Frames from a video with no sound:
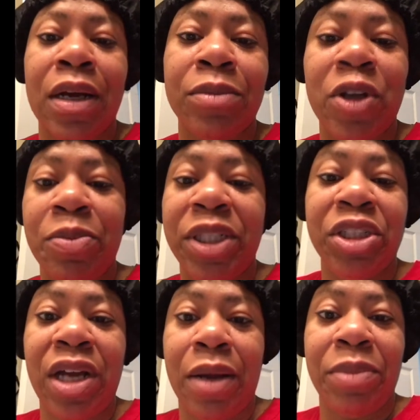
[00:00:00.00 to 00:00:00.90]
Don't be
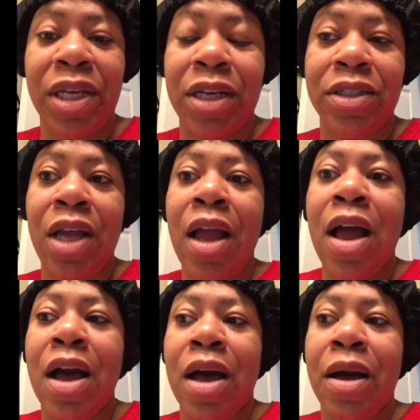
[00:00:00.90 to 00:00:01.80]
shocked because,
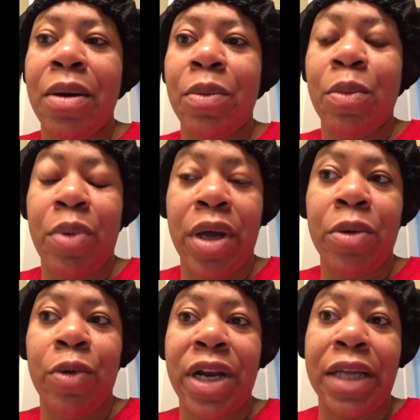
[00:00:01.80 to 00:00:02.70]
but
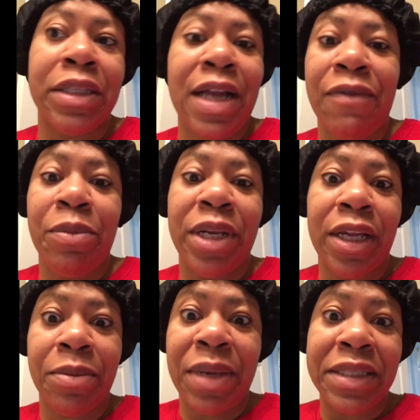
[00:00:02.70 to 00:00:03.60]
when it's time for me to
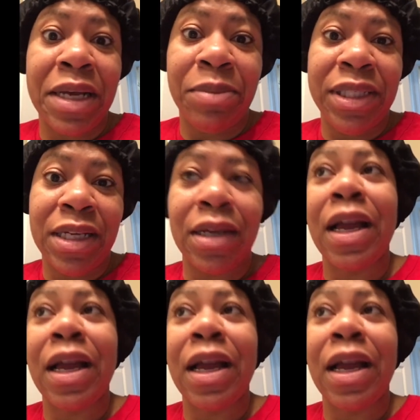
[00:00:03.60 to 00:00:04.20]
get my tummy tuck,